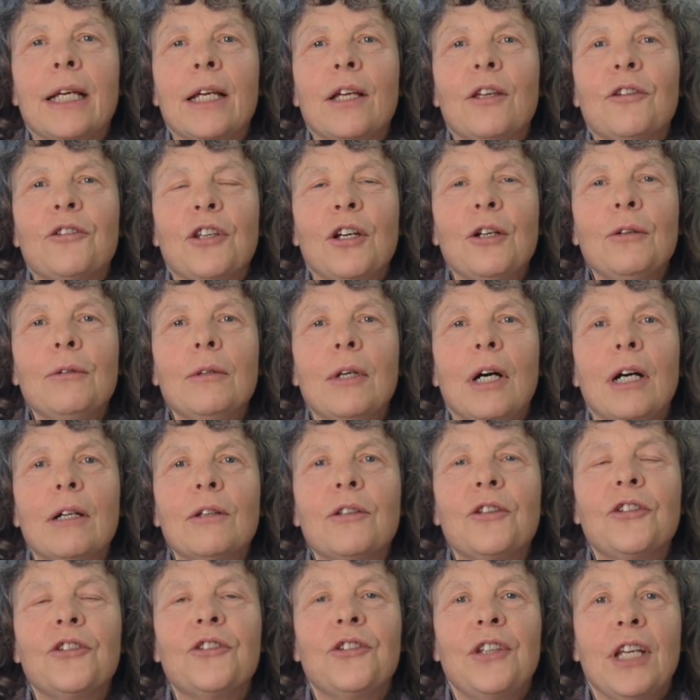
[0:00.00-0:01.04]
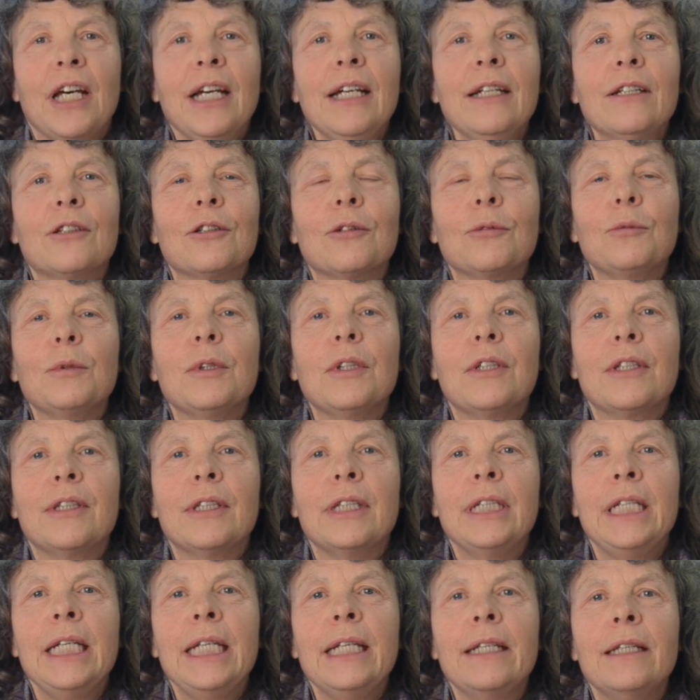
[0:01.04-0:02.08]
So I'll start with
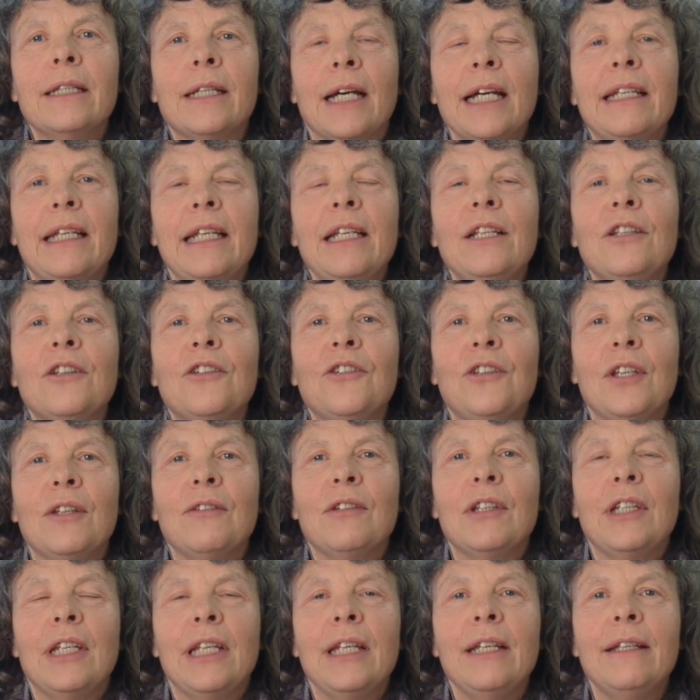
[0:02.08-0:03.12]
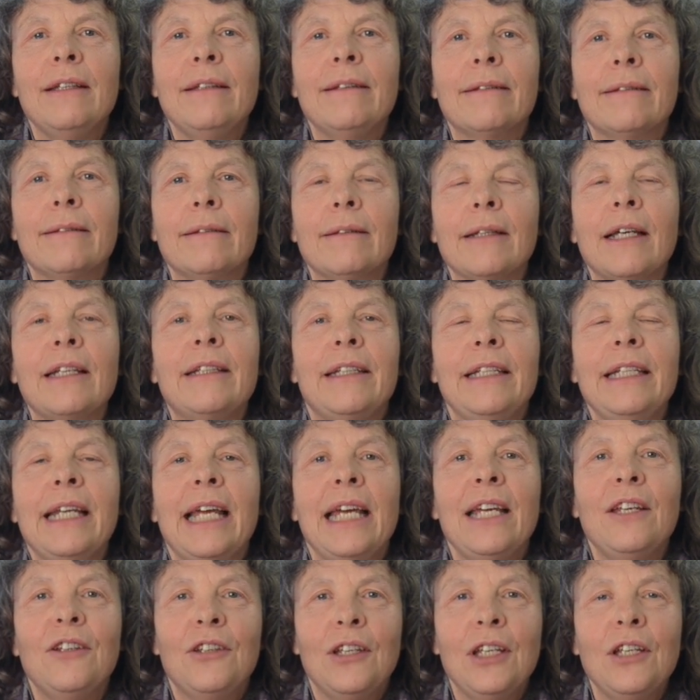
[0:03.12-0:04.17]
the 1970s,
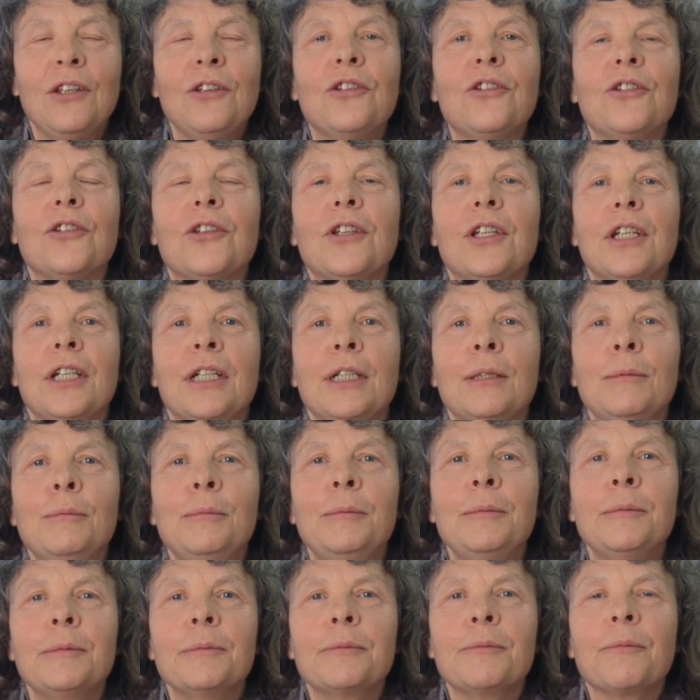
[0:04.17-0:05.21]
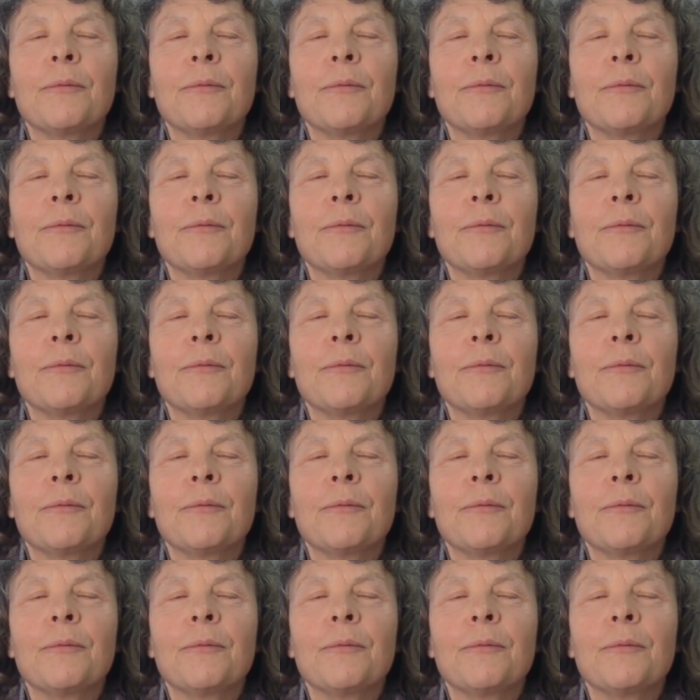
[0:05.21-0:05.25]
1980s,